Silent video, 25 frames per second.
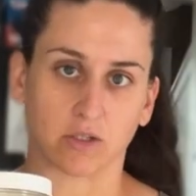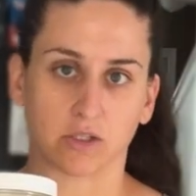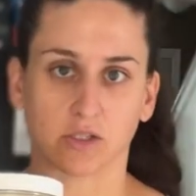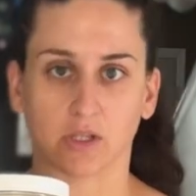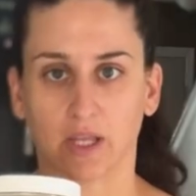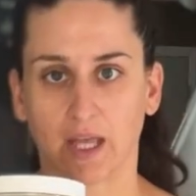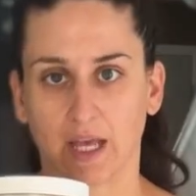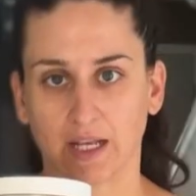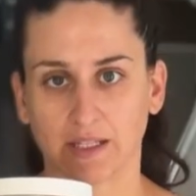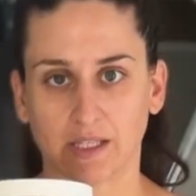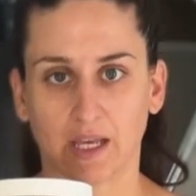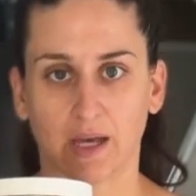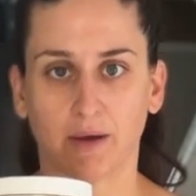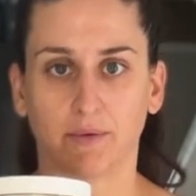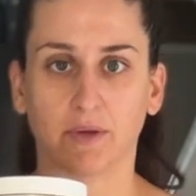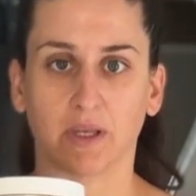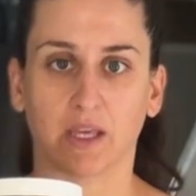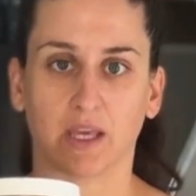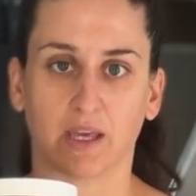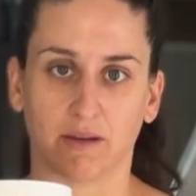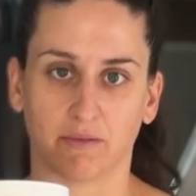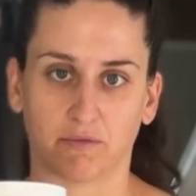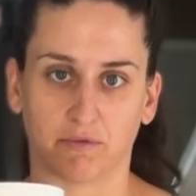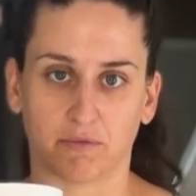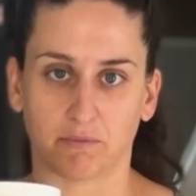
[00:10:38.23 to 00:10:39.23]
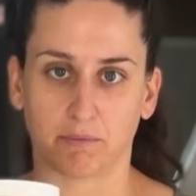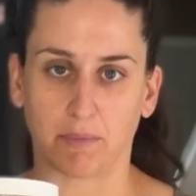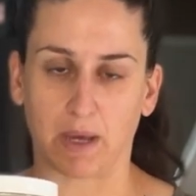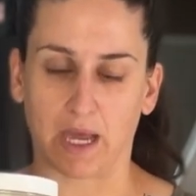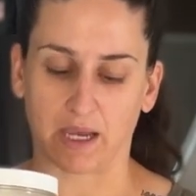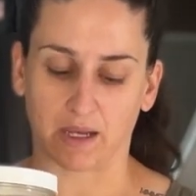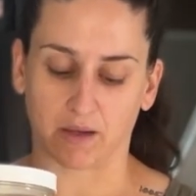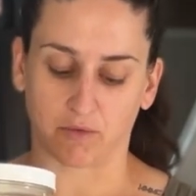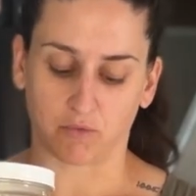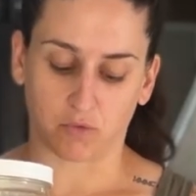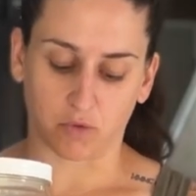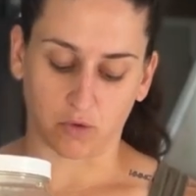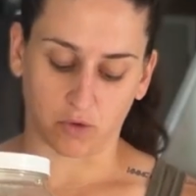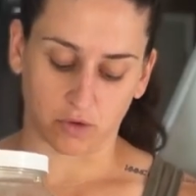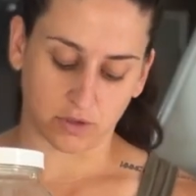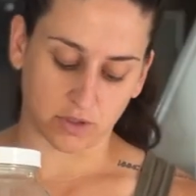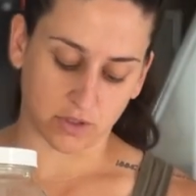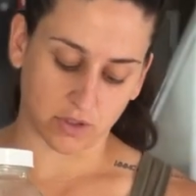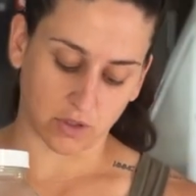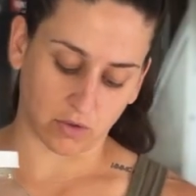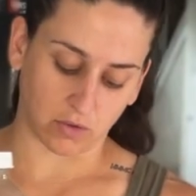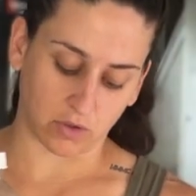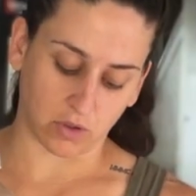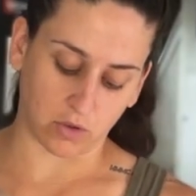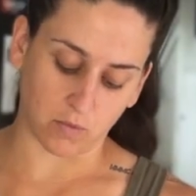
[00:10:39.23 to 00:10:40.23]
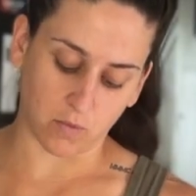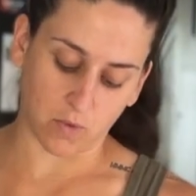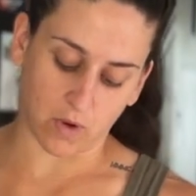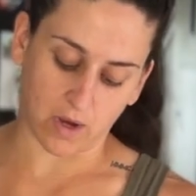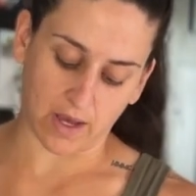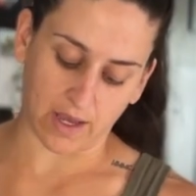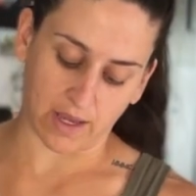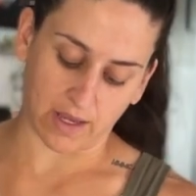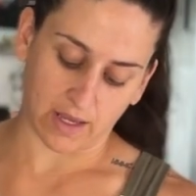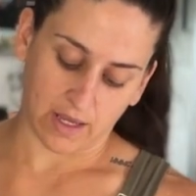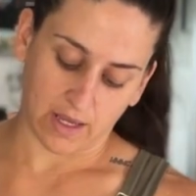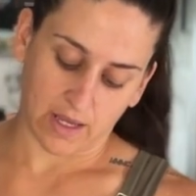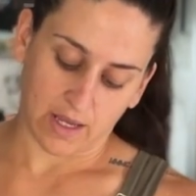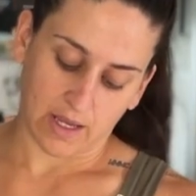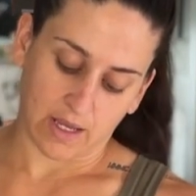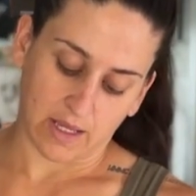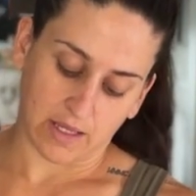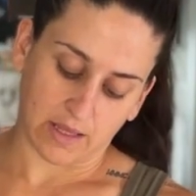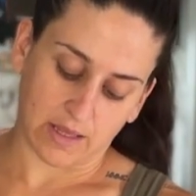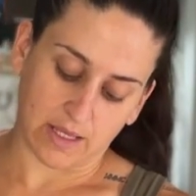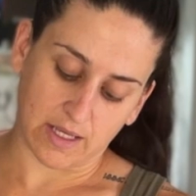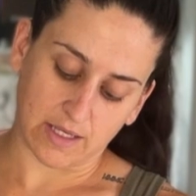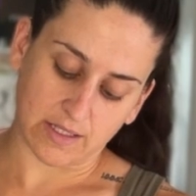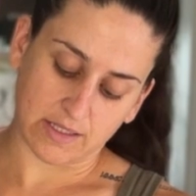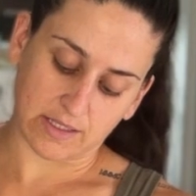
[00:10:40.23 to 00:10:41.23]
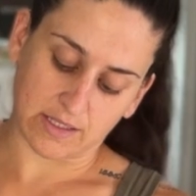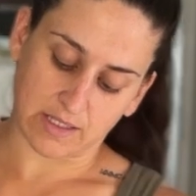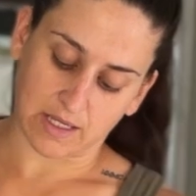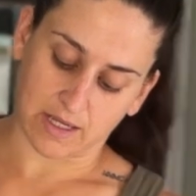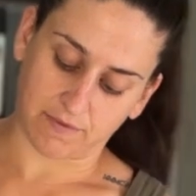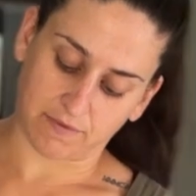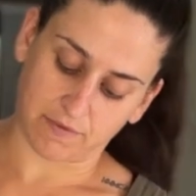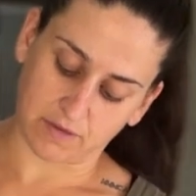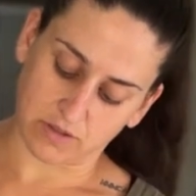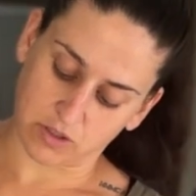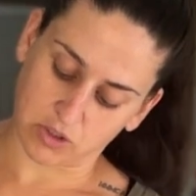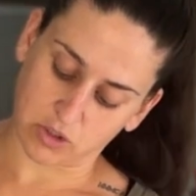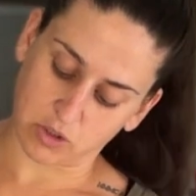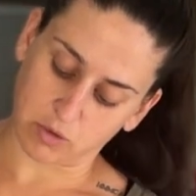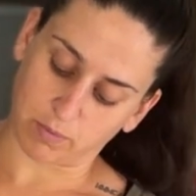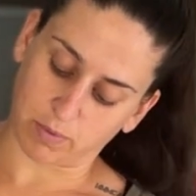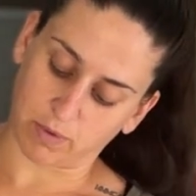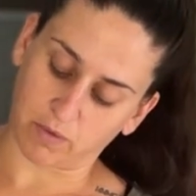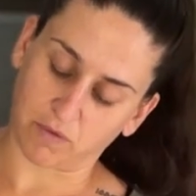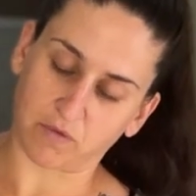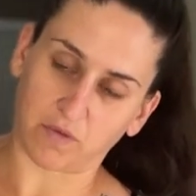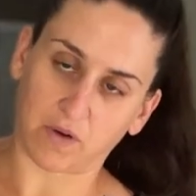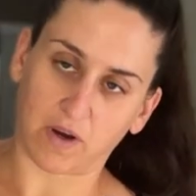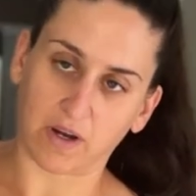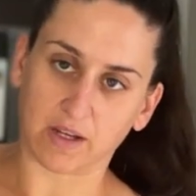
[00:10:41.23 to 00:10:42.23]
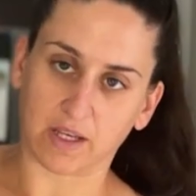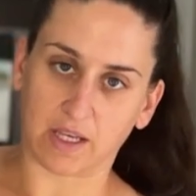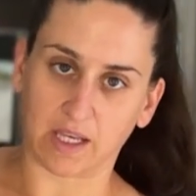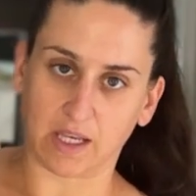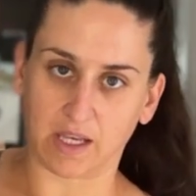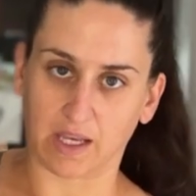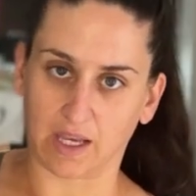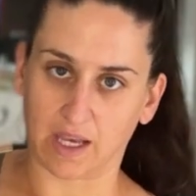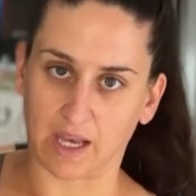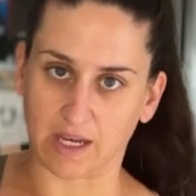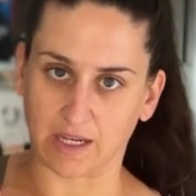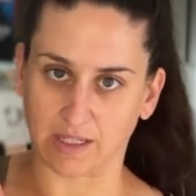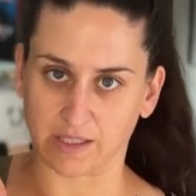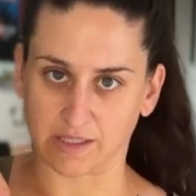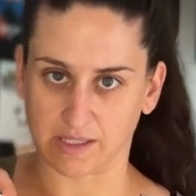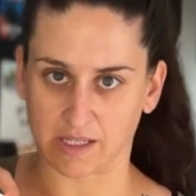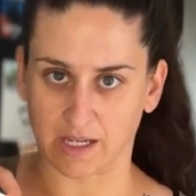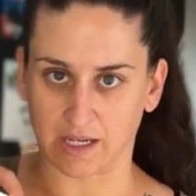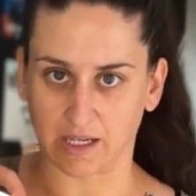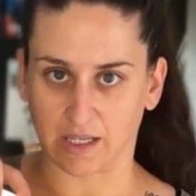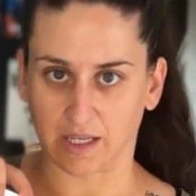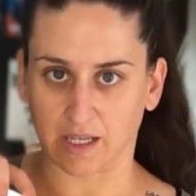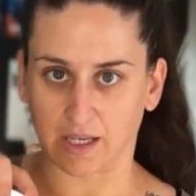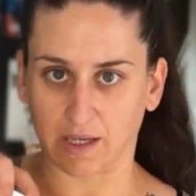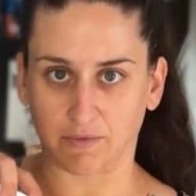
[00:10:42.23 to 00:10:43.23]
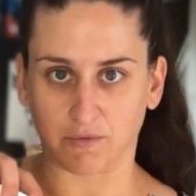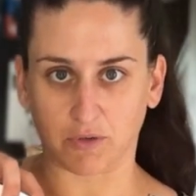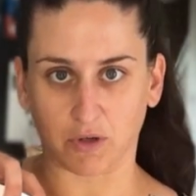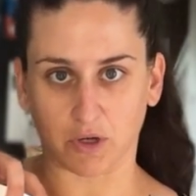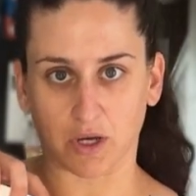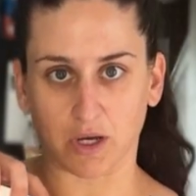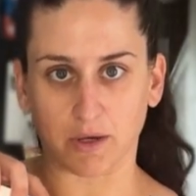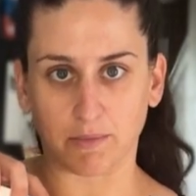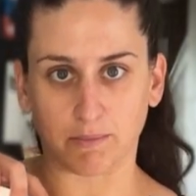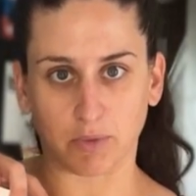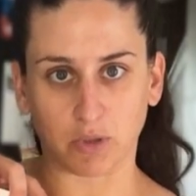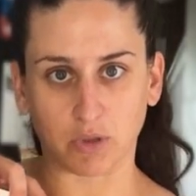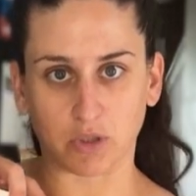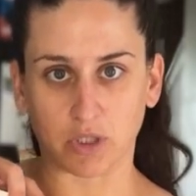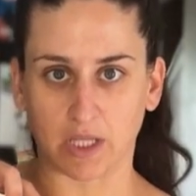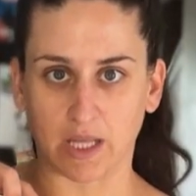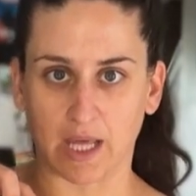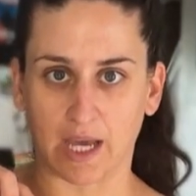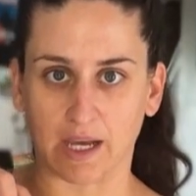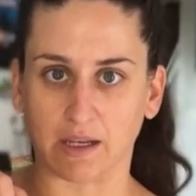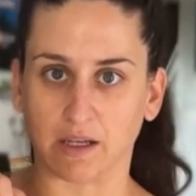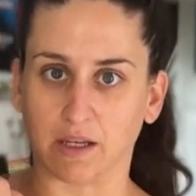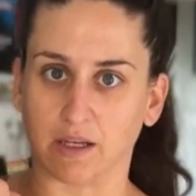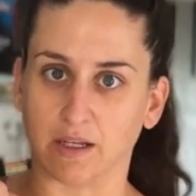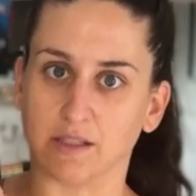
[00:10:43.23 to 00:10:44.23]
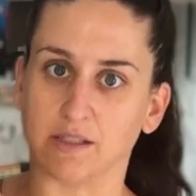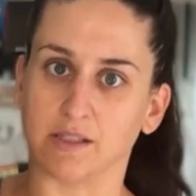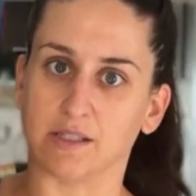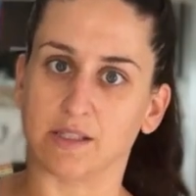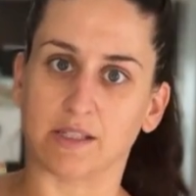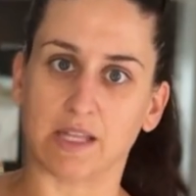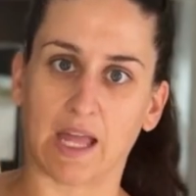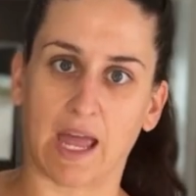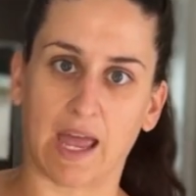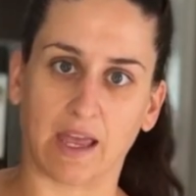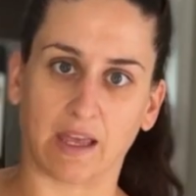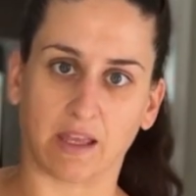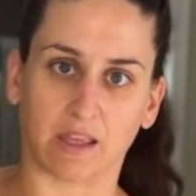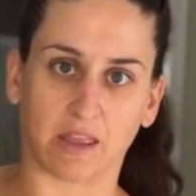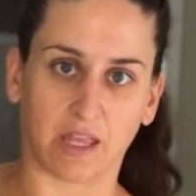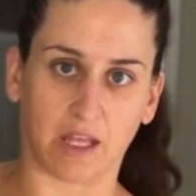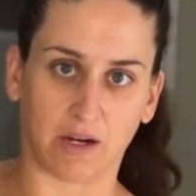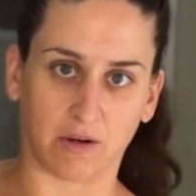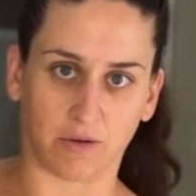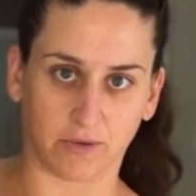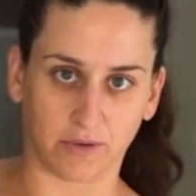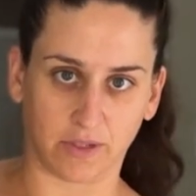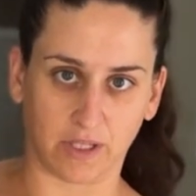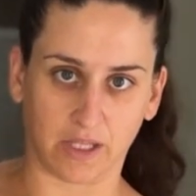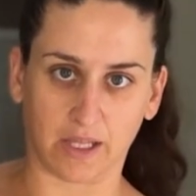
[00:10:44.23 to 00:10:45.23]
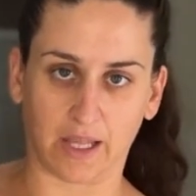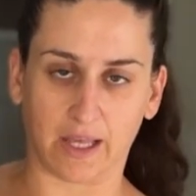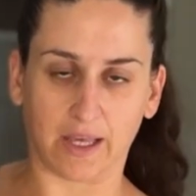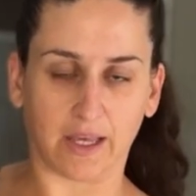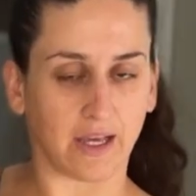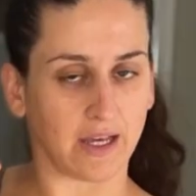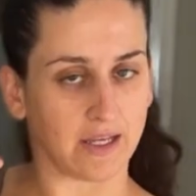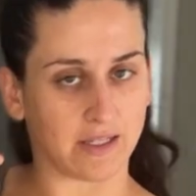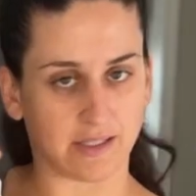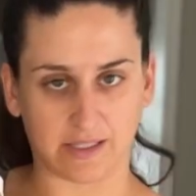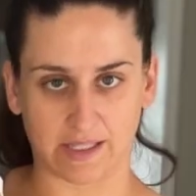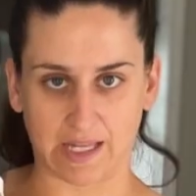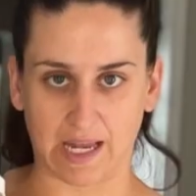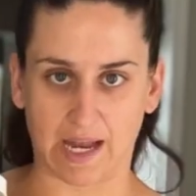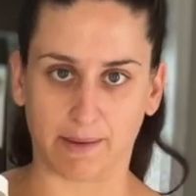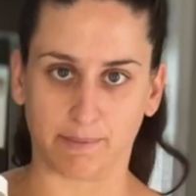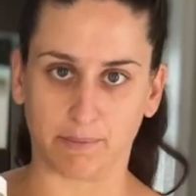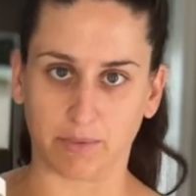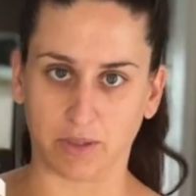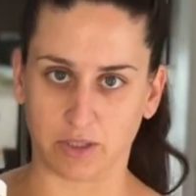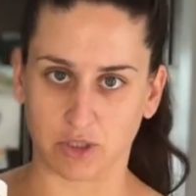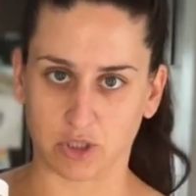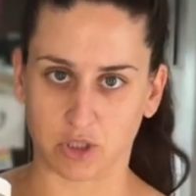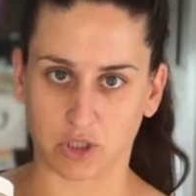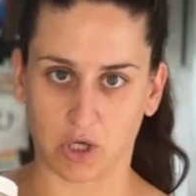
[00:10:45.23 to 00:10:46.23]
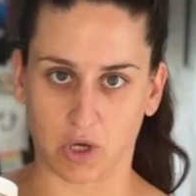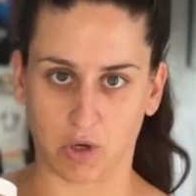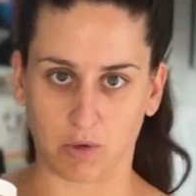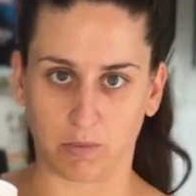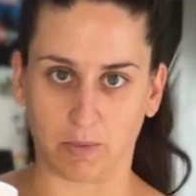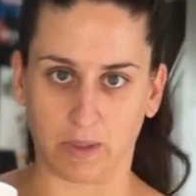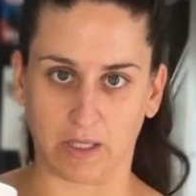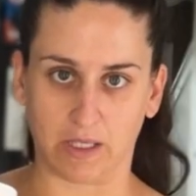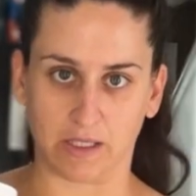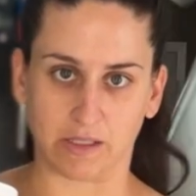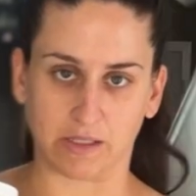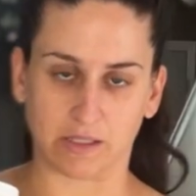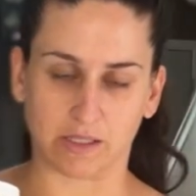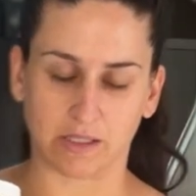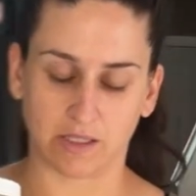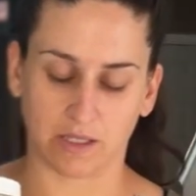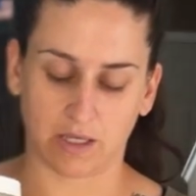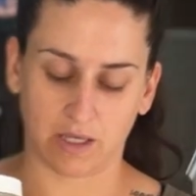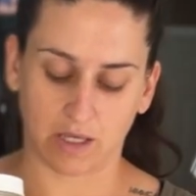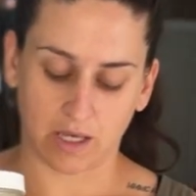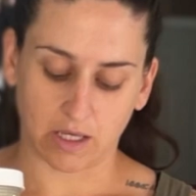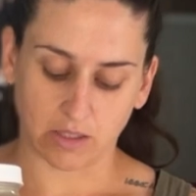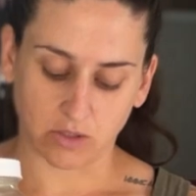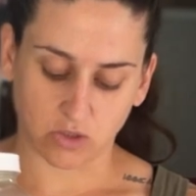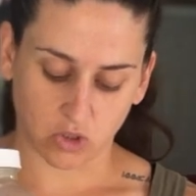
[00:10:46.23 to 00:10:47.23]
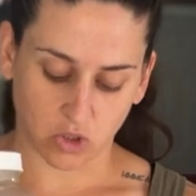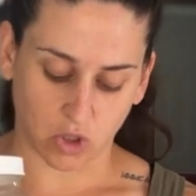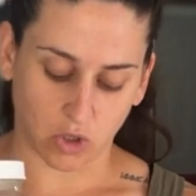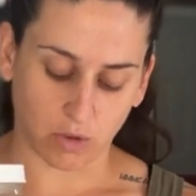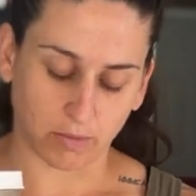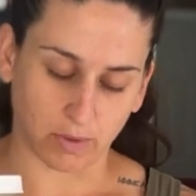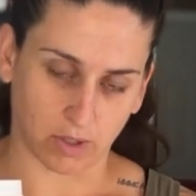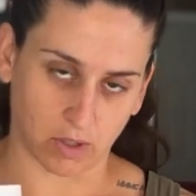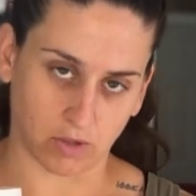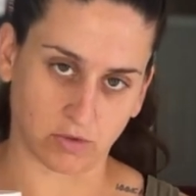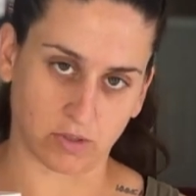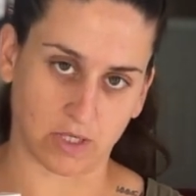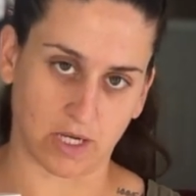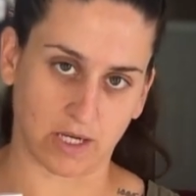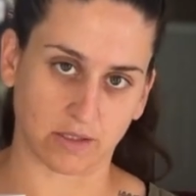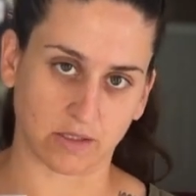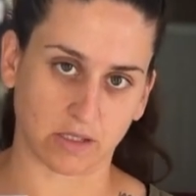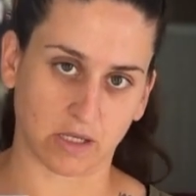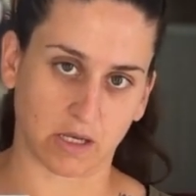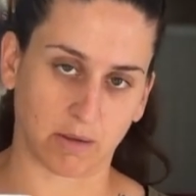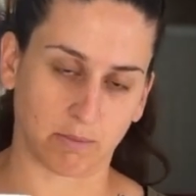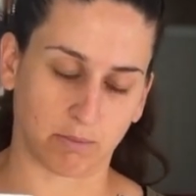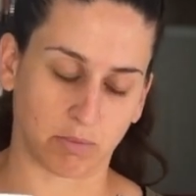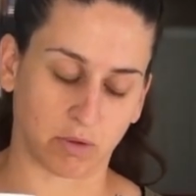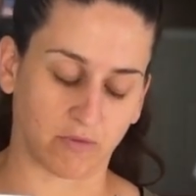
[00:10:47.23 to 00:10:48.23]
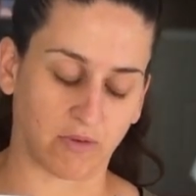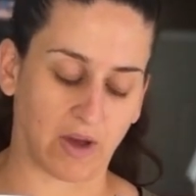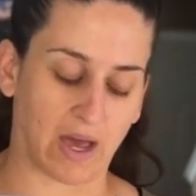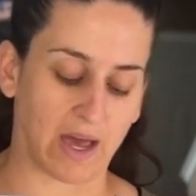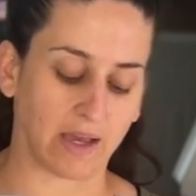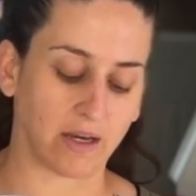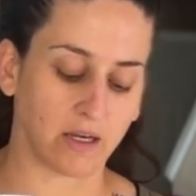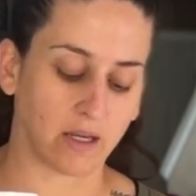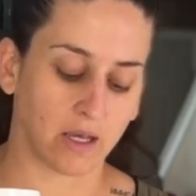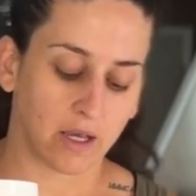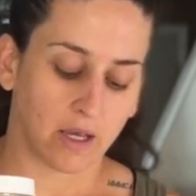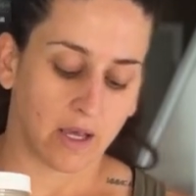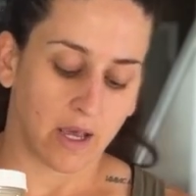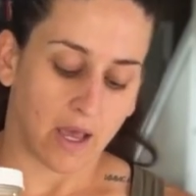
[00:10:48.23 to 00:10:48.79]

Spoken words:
So that's how we give back and forth. So you want, this stuff is super funky and is gonna give your kombucha that good stank that only like established Scobys and Scoby hotels can provide.